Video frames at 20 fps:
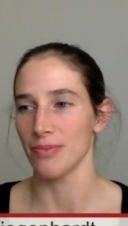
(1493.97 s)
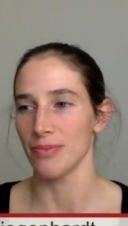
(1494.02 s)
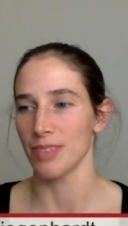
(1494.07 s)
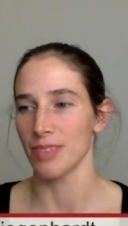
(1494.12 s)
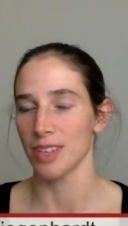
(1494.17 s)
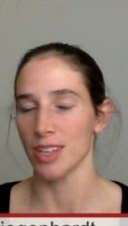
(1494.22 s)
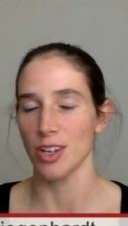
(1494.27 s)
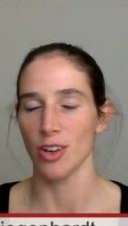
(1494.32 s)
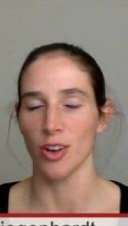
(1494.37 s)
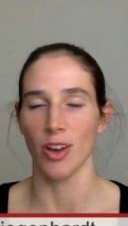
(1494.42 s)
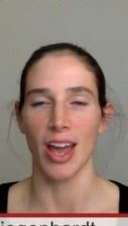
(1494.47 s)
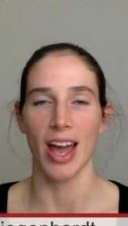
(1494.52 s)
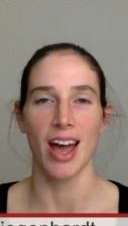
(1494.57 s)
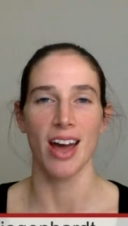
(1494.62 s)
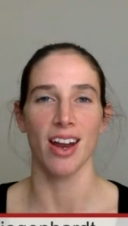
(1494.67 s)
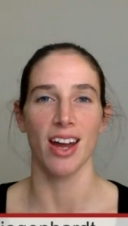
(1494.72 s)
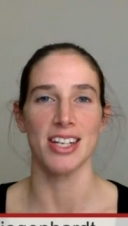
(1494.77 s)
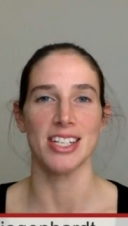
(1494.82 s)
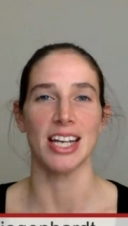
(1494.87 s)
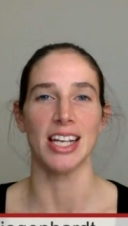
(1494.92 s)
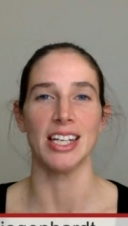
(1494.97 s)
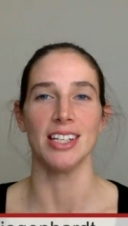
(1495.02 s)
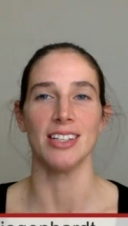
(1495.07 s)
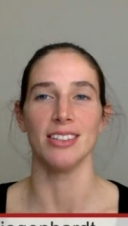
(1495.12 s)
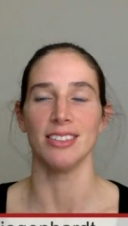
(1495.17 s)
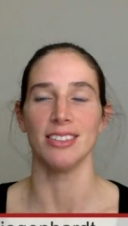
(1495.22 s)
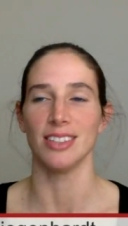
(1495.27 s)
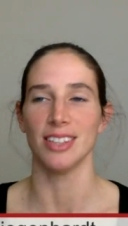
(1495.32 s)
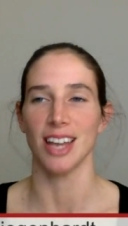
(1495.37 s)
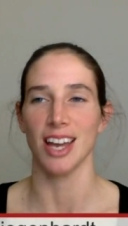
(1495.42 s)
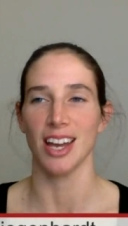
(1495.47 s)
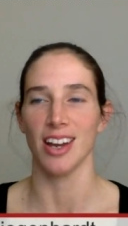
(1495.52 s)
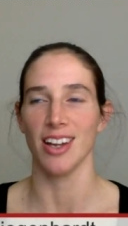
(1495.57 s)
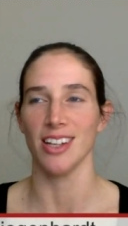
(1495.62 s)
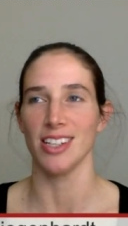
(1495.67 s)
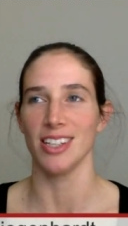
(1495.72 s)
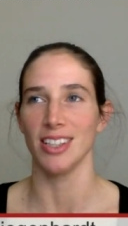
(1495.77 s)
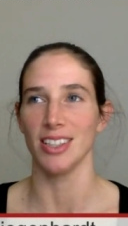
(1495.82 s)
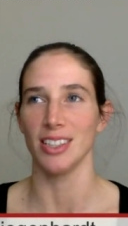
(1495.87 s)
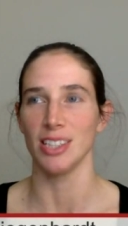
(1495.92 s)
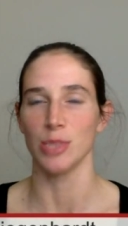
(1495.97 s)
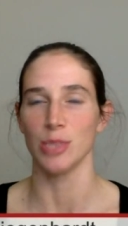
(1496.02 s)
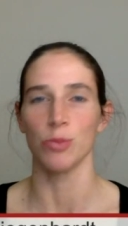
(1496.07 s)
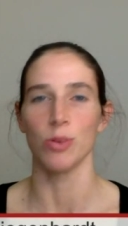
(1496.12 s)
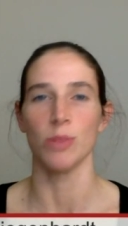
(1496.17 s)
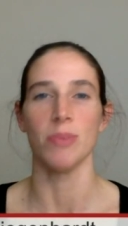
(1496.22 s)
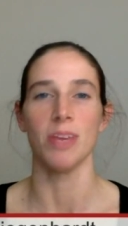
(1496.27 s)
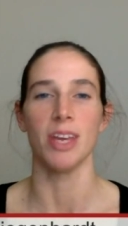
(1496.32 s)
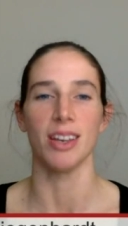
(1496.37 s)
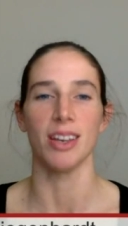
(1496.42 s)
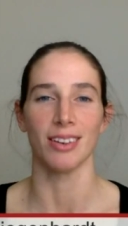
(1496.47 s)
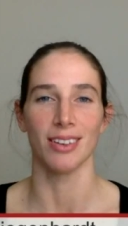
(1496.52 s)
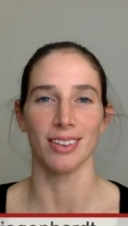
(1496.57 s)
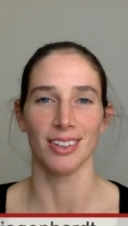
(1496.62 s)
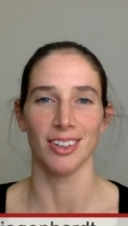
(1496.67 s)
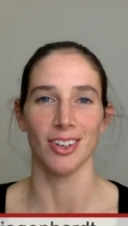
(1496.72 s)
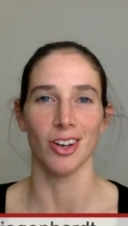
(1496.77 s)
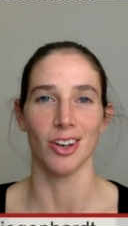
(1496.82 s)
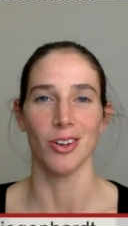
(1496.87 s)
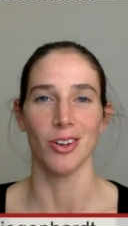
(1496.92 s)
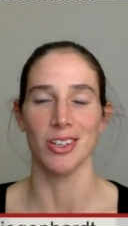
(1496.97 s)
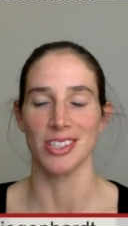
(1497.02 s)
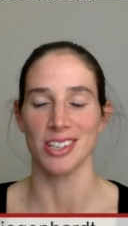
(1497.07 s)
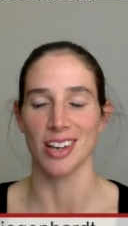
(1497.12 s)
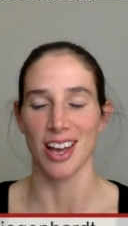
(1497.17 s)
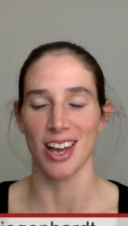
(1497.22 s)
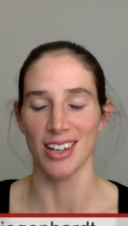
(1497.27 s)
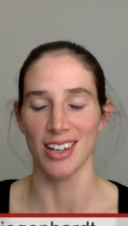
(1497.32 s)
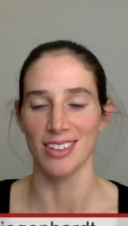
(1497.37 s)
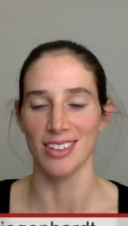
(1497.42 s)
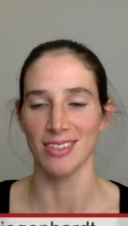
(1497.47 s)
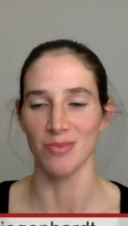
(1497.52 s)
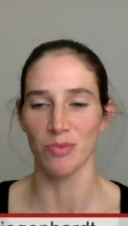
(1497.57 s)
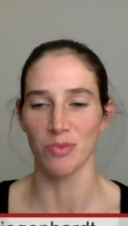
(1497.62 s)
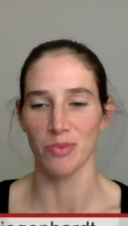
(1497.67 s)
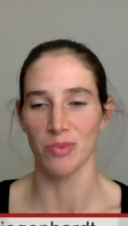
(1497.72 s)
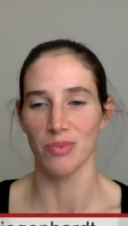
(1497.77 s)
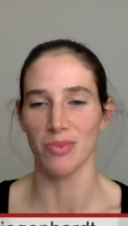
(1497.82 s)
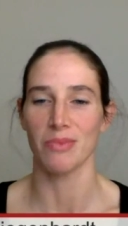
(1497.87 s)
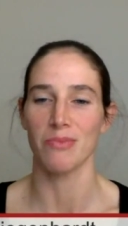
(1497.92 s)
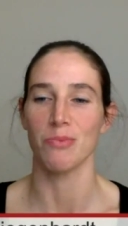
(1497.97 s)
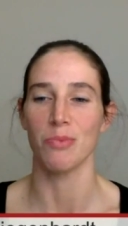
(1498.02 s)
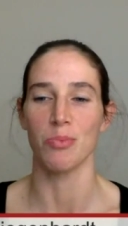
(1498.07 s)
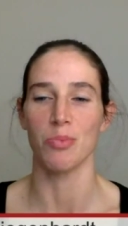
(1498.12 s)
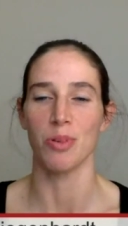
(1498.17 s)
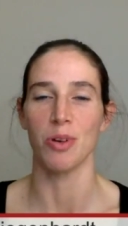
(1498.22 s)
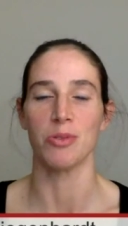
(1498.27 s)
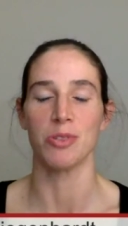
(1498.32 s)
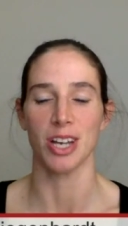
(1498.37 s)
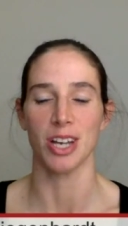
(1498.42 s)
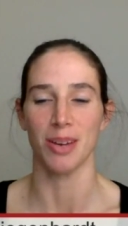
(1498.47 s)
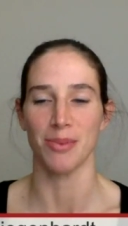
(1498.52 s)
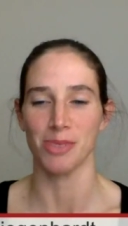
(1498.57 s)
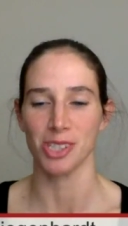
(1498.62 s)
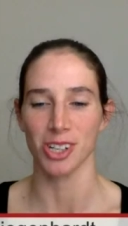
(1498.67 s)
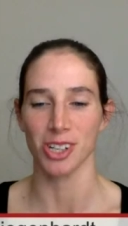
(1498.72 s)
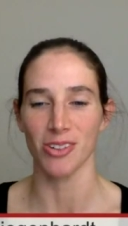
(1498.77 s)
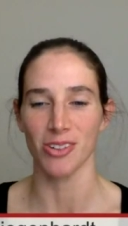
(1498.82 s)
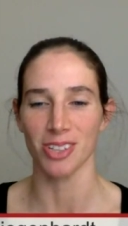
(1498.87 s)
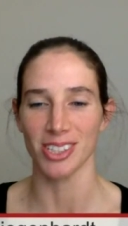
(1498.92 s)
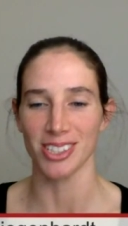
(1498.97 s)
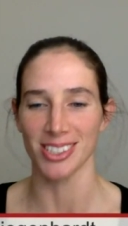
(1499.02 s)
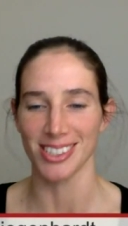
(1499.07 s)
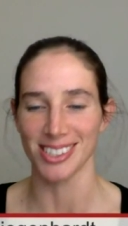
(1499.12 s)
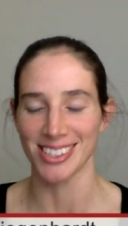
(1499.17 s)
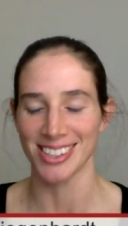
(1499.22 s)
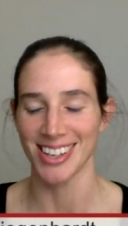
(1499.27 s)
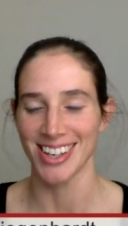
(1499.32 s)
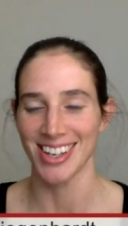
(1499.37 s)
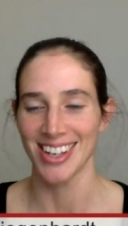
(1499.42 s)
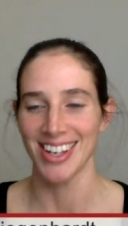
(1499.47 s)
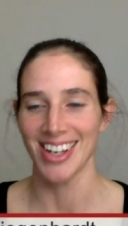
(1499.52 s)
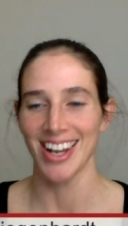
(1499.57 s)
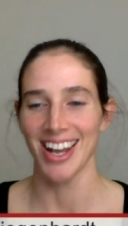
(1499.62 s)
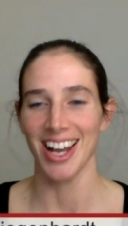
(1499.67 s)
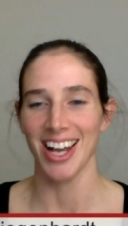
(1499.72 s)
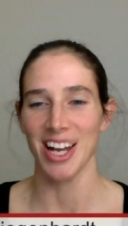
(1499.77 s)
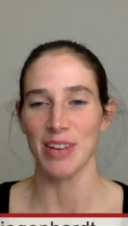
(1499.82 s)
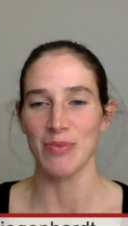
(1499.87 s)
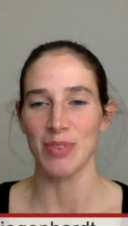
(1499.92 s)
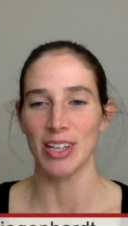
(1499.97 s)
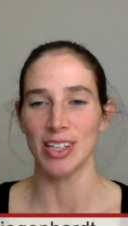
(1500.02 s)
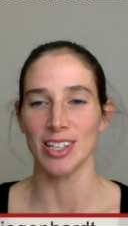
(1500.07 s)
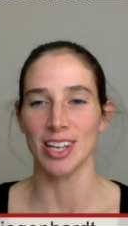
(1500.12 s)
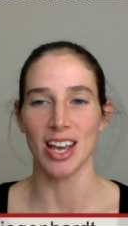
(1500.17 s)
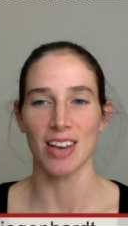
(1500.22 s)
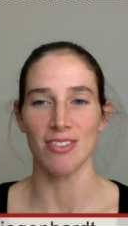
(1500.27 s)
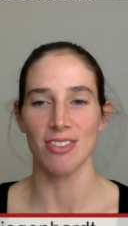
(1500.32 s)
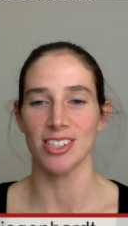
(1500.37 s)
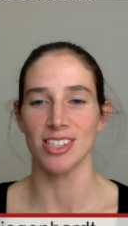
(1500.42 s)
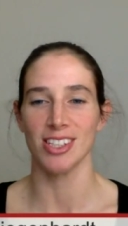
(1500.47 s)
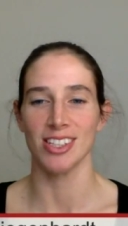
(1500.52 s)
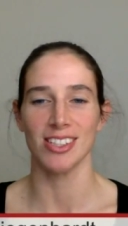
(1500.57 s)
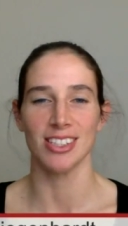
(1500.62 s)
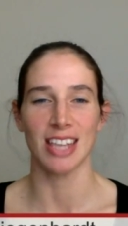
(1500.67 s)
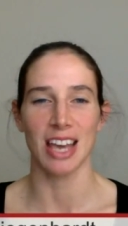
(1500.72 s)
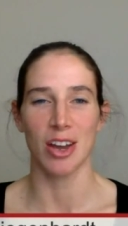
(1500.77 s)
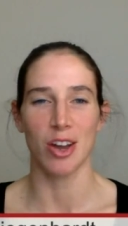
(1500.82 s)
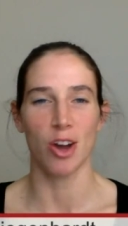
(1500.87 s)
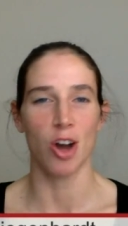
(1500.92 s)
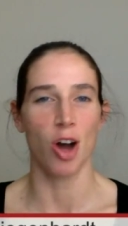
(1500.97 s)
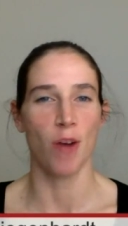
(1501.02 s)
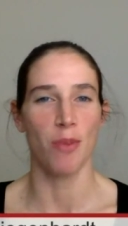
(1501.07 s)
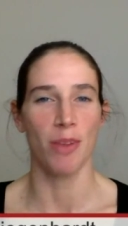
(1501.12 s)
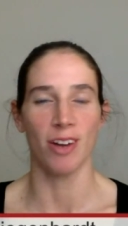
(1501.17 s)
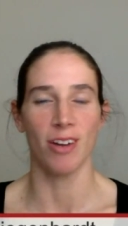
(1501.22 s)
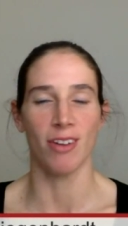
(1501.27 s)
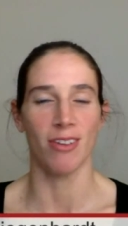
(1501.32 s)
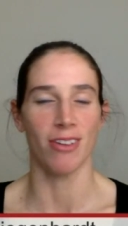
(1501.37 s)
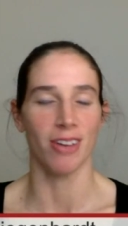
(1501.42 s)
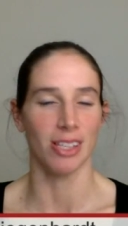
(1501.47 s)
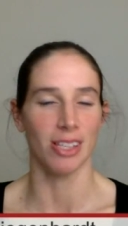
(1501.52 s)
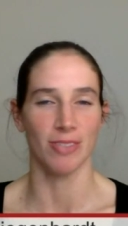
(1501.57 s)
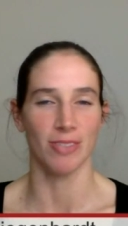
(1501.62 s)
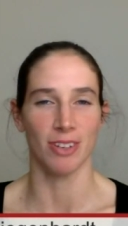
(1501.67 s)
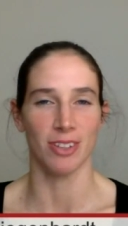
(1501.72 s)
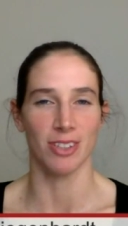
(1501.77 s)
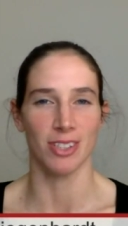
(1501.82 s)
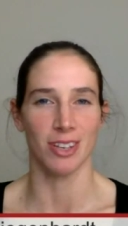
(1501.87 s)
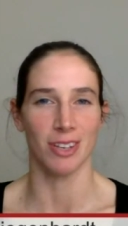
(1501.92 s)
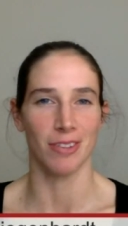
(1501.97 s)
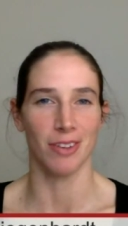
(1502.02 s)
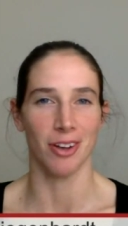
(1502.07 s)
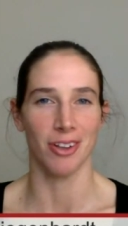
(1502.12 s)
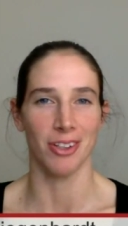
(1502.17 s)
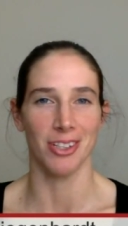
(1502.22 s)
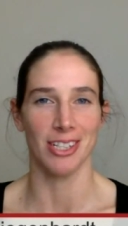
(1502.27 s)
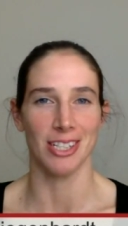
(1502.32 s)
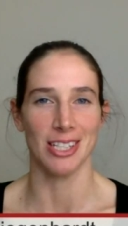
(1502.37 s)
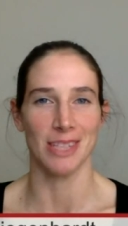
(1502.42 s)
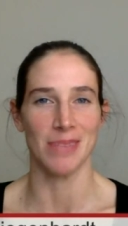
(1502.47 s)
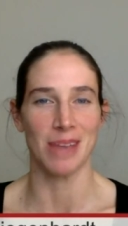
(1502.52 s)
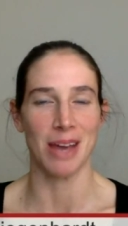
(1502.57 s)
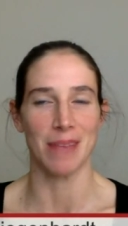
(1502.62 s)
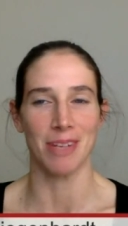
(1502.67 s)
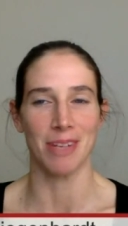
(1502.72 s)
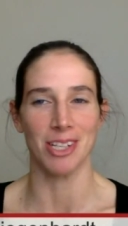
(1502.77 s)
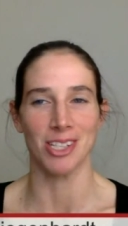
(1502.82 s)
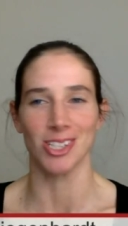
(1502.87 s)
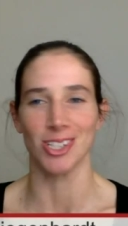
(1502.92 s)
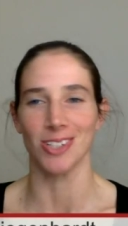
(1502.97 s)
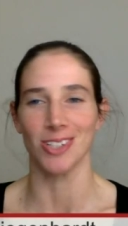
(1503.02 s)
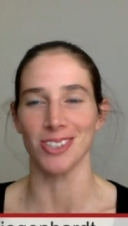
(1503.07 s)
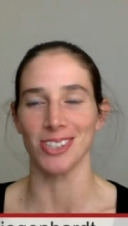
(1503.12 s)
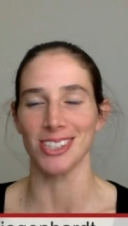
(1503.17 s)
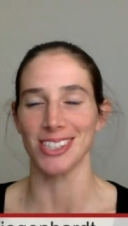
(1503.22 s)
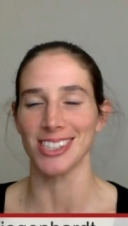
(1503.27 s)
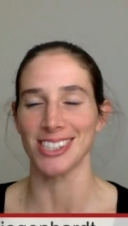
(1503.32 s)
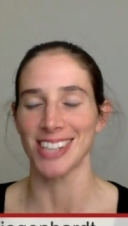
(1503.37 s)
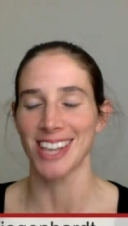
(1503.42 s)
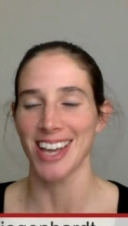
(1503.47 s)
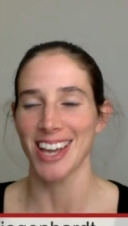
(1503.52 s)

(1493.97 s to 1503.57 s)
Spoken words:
you know, had I done swimming, you know, because I had built up shoulders. And ever since that comment, I always felt self-conscious about my shoulders.